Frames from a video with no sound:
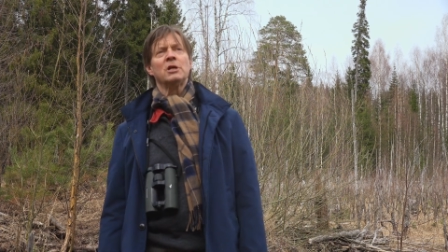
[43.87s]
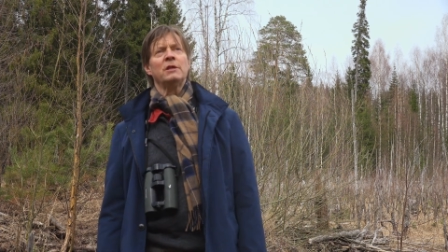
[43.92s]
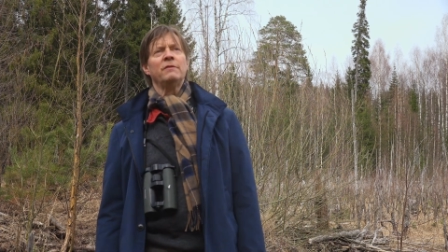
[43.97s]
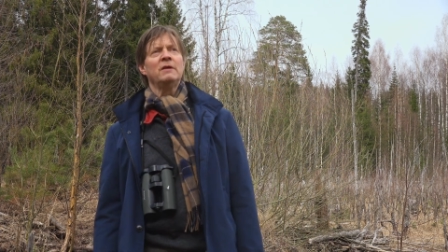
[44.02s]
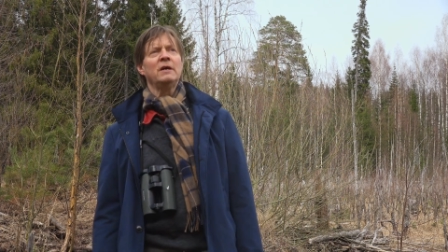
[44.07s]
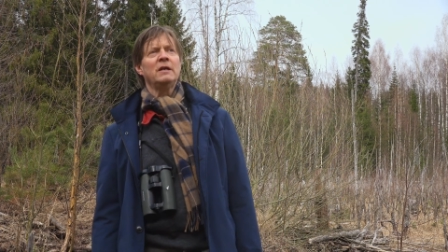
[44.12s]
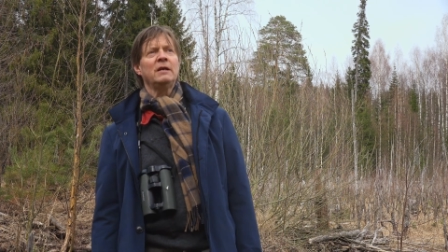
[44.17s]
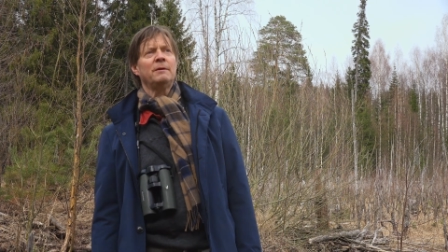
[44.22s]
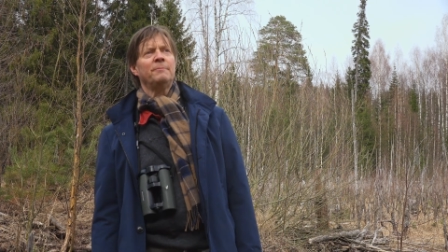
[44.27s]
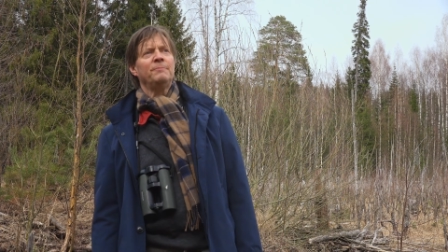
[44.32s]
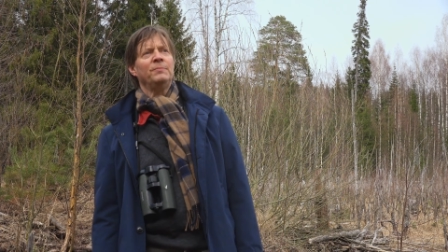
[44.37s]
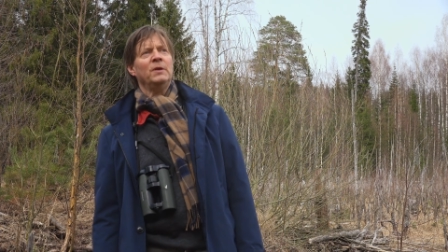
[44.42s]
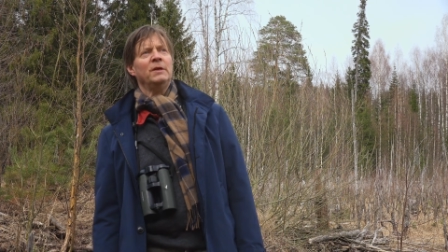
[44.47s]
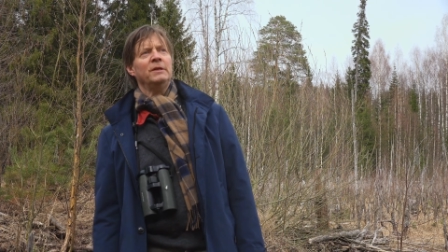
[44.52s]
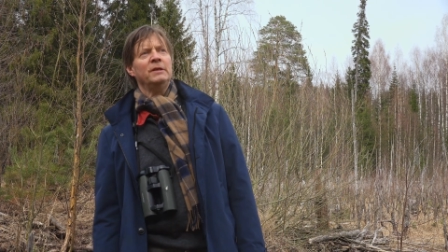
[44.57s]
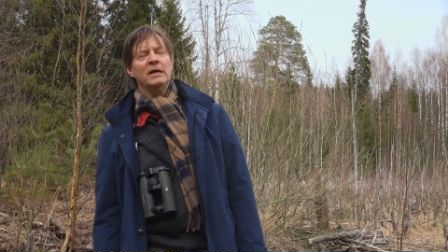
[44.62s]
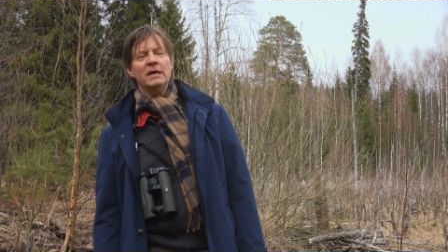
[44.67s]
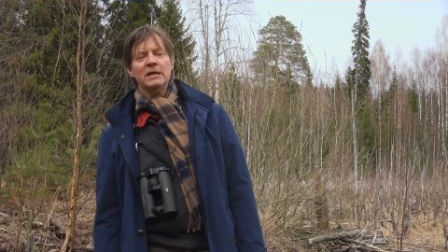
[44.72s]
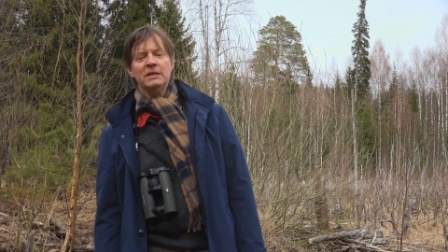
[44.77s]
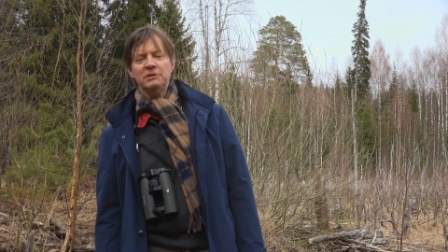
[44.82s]
And then
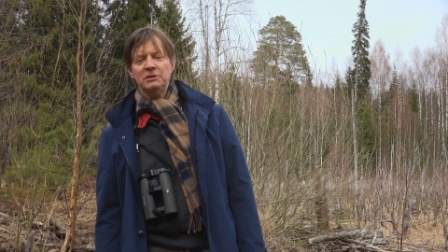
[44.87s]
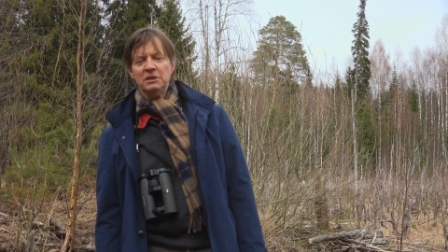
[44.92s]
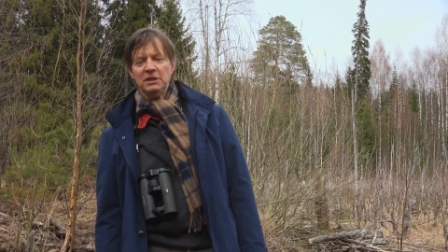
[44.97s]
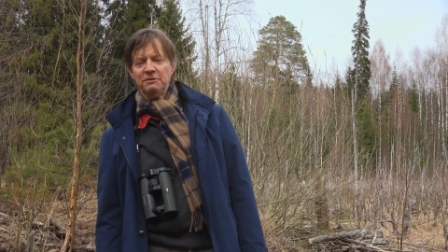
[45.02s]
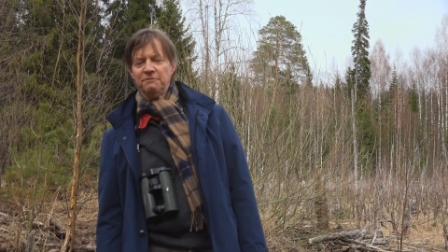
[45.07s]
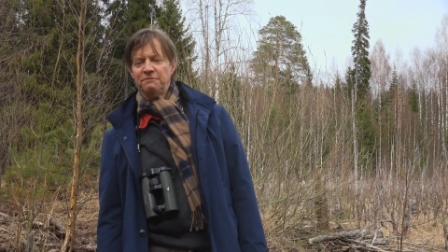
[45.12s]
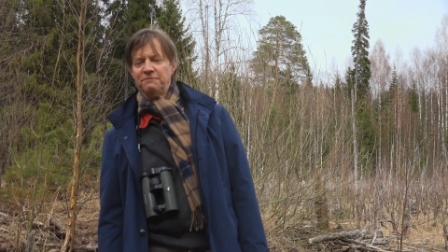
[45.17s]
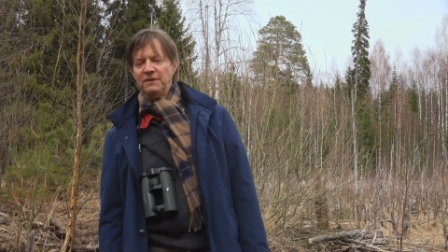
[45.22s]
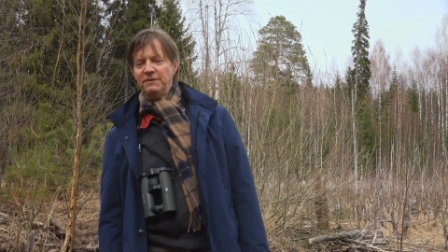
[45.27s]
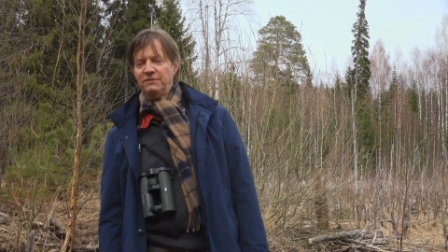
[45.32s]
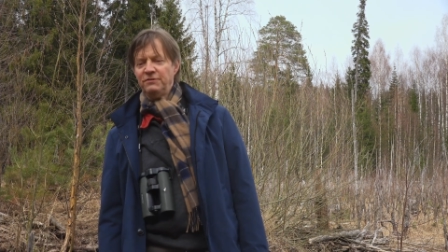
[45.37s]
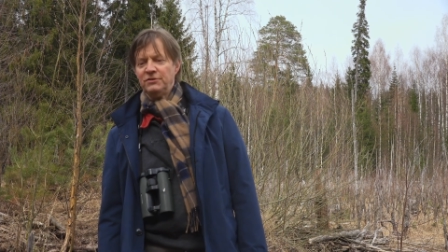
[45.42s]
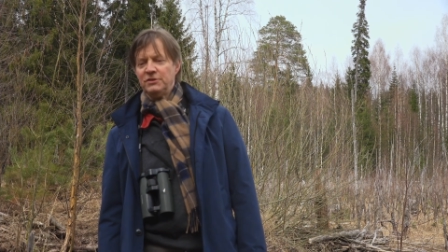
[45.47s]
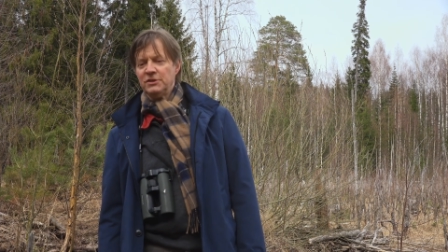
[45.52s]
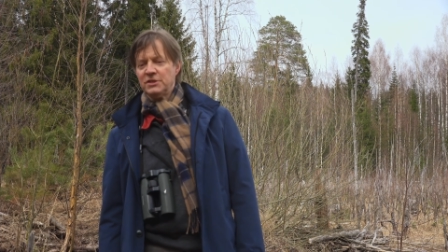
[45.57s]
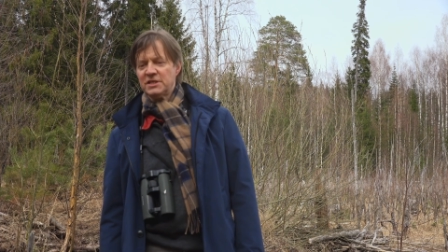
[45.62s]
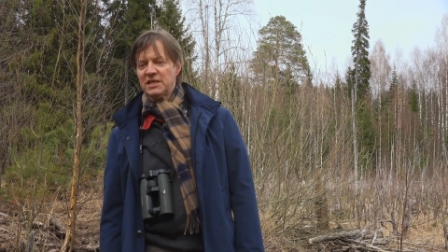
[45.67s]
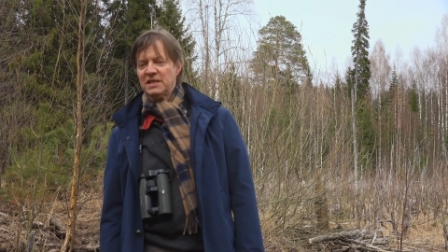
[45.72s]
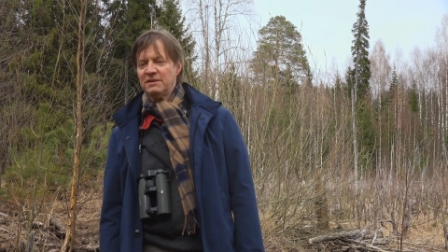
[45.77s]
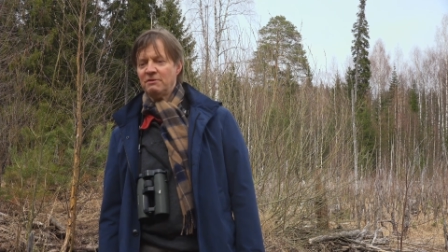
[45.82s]

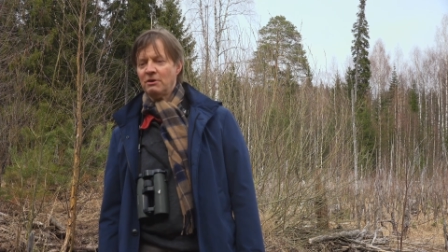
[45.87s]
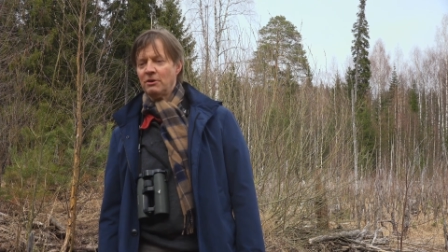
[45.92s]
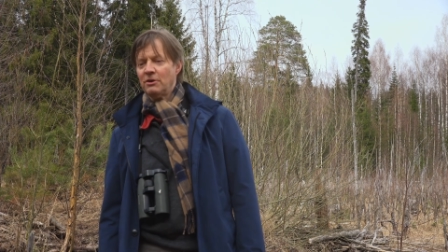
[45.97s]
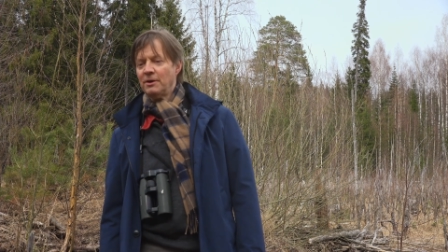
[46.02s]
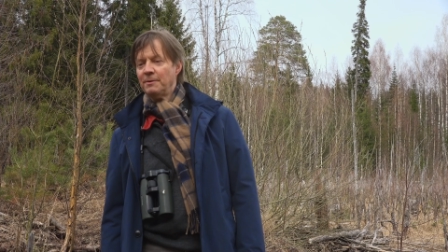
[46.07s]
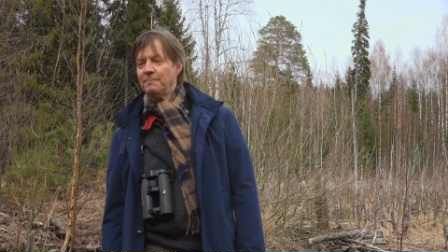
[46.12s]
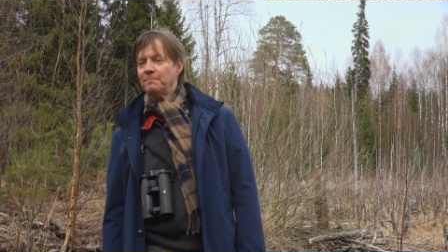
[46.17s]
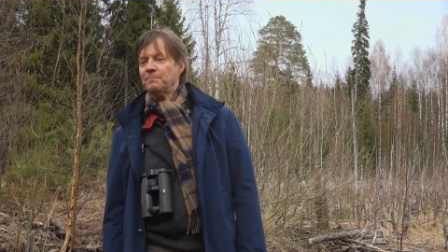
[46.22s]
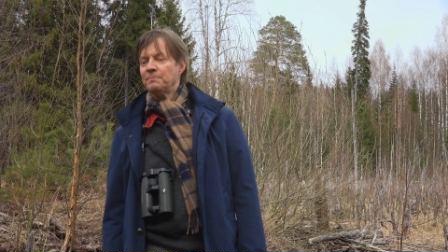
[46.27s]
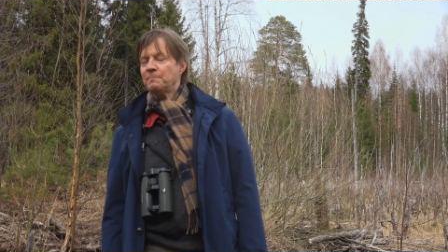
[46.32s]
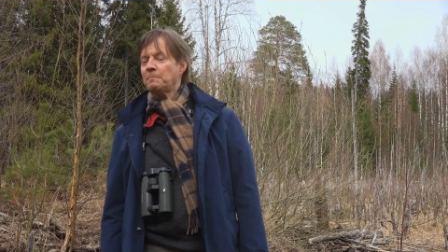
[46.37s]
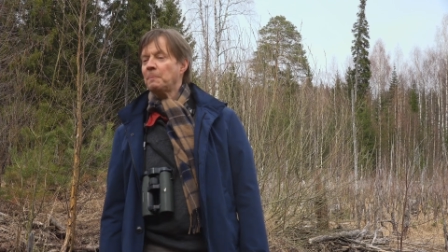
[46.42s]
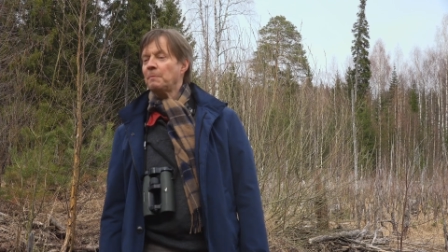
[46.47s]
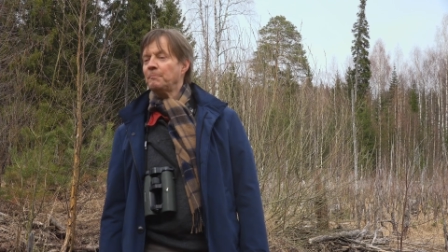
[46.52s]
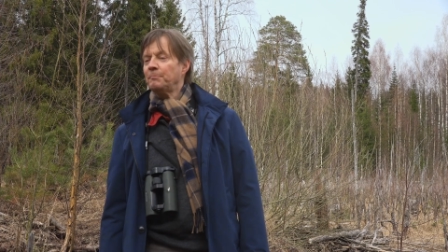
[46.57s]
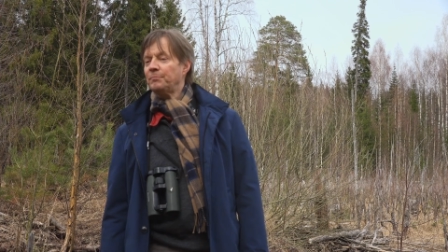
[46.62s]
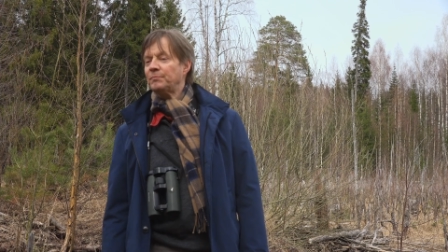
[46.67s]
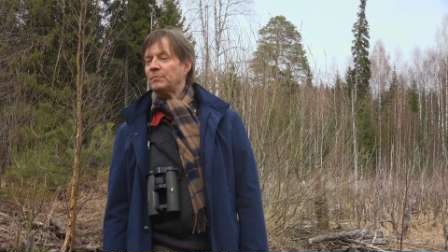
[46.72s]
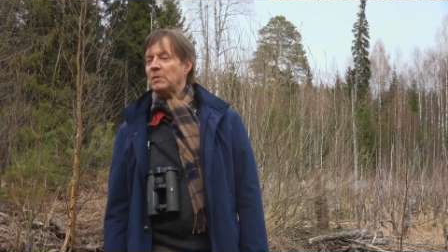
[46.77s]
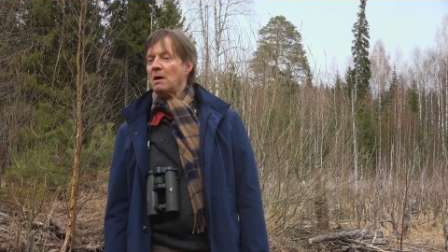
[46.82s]
1957,
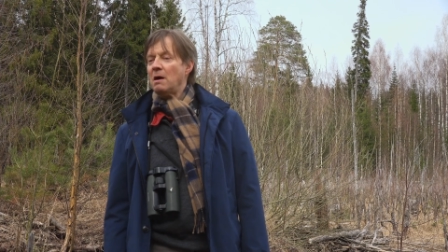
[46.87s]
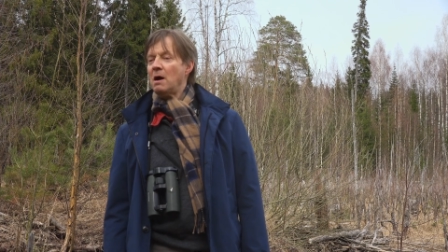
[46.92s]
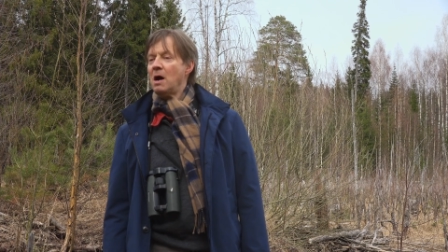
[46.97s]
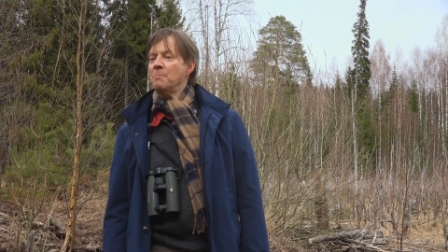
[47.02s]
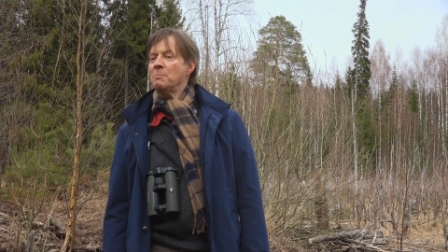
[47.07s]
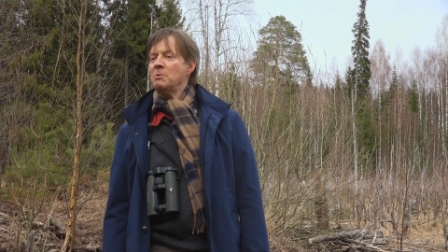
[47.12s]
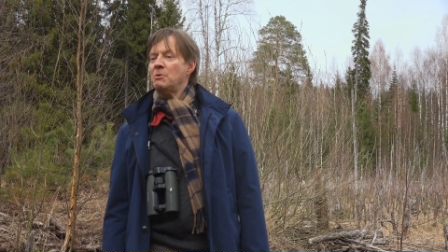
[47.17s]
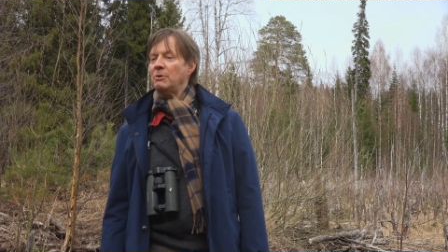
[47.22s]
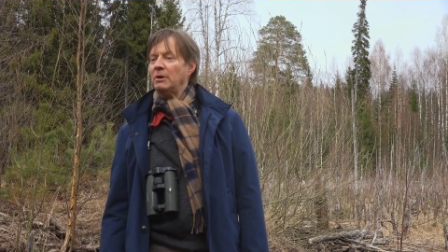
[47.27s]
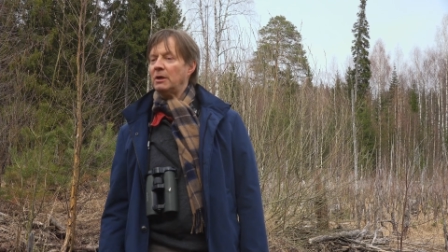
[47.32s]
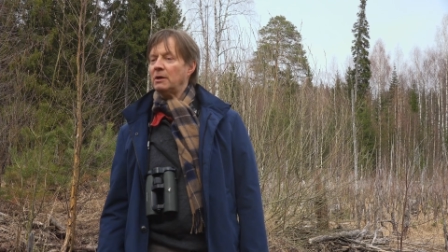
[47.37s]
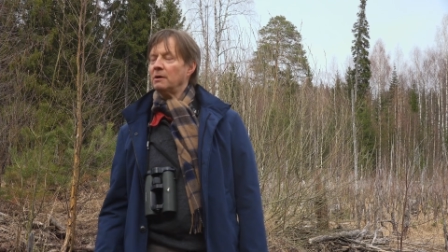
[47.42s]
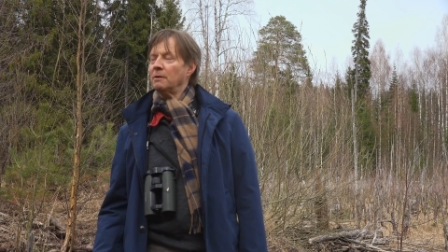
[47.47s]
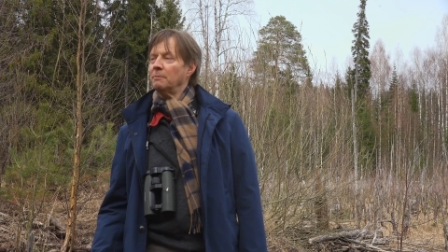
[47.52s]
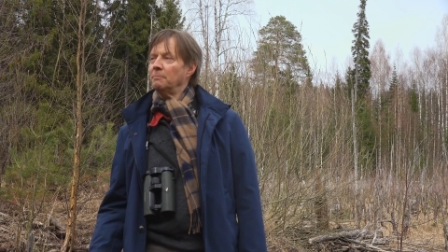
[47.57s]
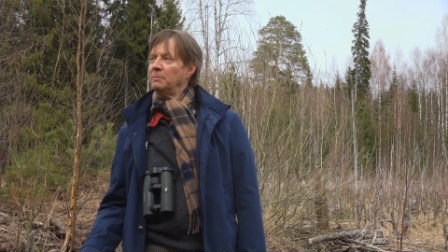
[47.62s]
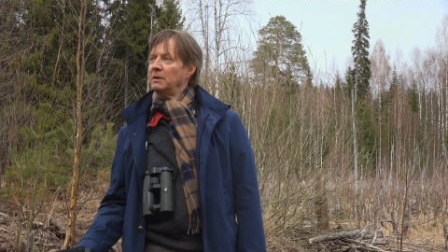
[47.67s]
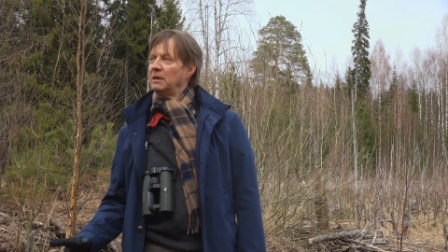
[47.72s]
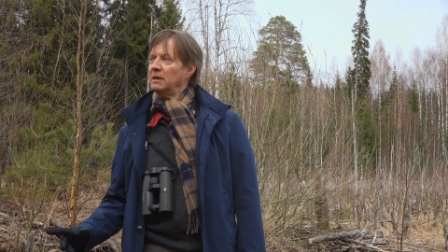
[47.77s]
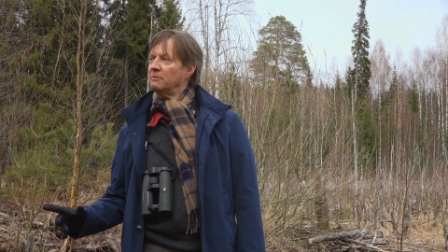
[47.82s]

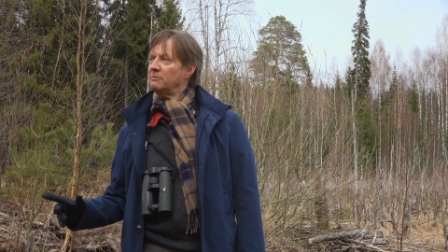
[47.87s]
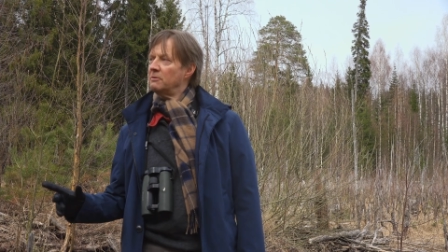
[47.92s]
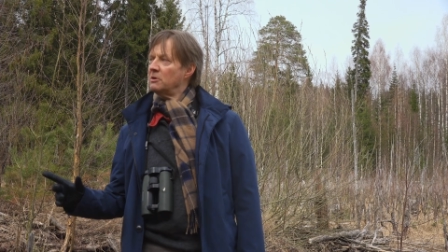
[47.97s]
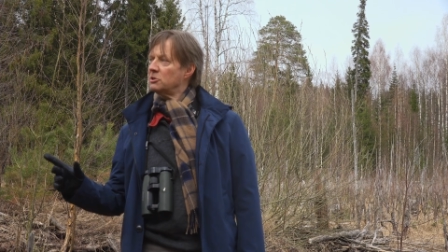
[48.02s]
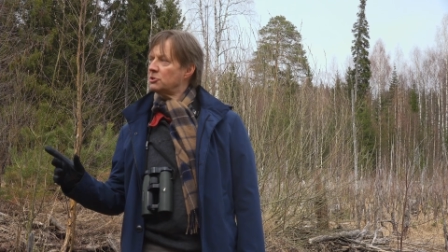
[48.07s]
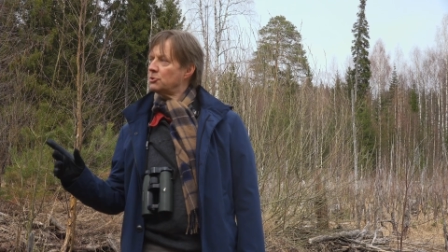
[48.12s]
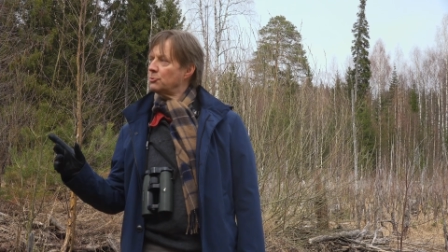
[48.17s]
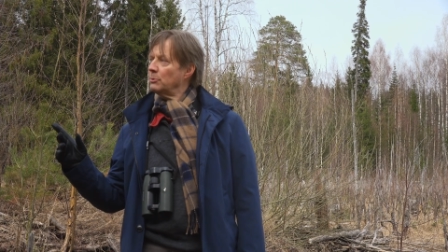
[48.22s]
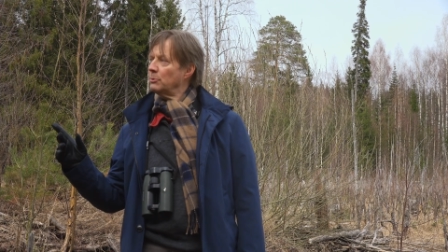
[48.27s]
American beavers